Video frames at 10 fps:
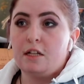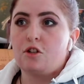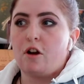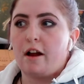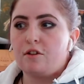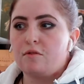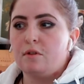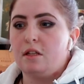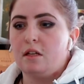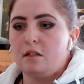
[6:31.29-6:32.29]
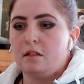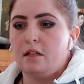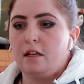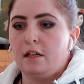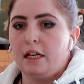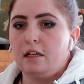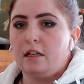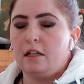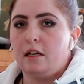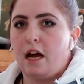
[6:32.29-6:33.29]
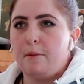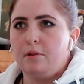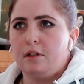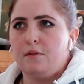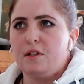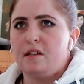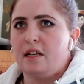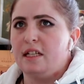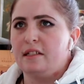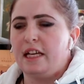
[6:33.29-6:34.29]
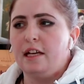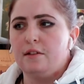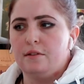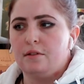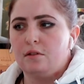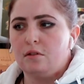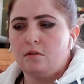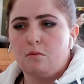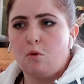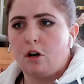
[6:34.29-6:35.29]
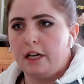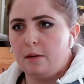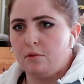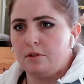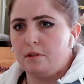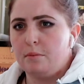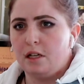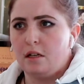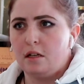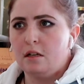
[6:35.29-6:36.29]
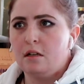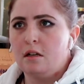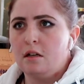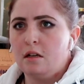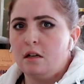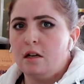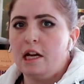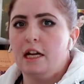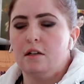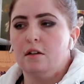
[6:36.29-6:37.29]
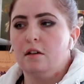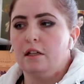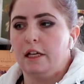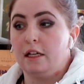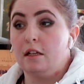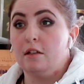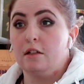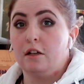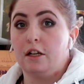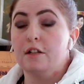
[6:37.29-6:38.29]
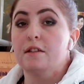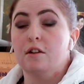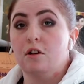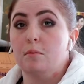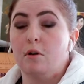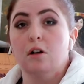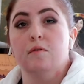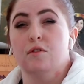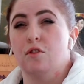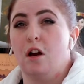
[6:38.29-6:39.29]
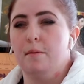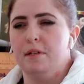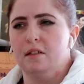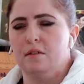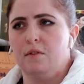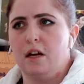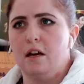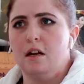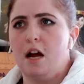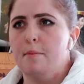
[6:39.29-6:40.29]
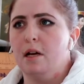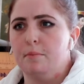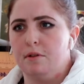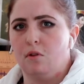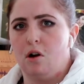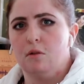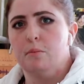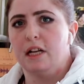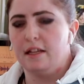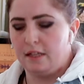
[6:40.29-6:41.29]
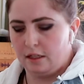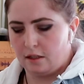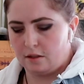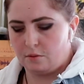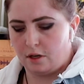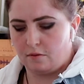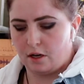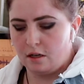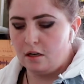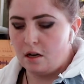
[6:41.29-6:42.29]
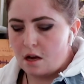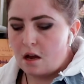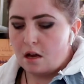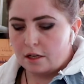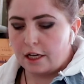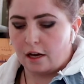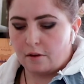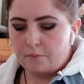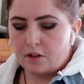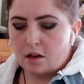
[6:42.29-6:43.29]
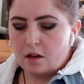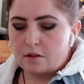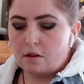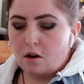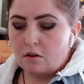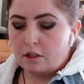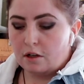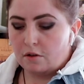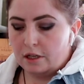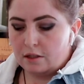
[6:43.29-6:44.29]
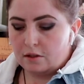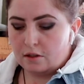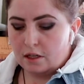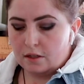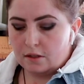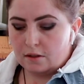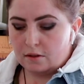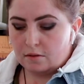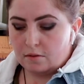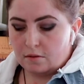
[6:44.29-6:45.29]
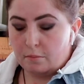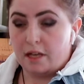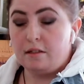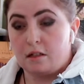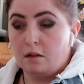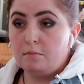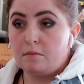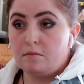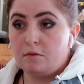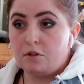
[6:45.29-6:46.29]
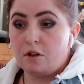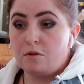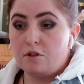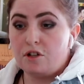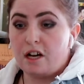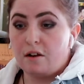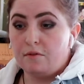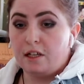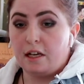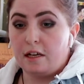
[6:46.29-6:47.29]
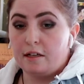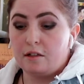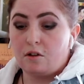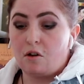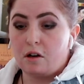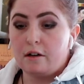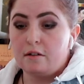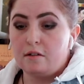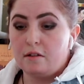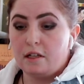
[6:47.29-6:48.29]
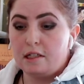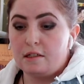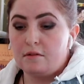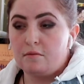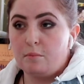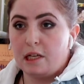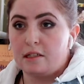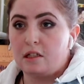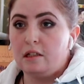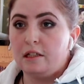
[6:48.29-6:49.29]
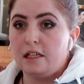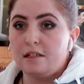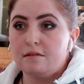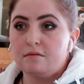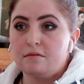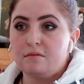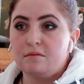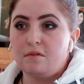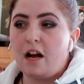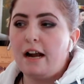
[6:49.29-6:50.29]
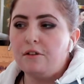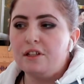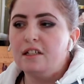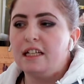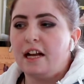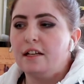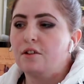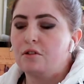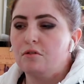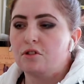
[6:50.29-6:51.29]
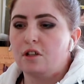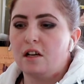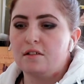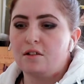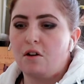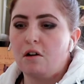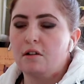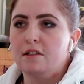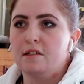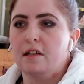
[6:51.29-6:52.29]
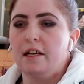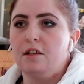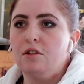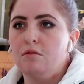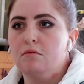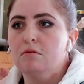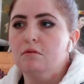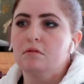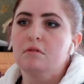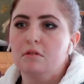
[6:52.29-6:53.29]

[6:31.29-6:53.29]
interaction with this and that like I believe he said his kids weren't able to be in like considered a part of his tribe because of that. I might be wrong, yeah. but I think no, that's did. what I read. Yeah. So, you know, it's it's messed up. No one should have a card that basically I don't think like any other culture has a card that's like you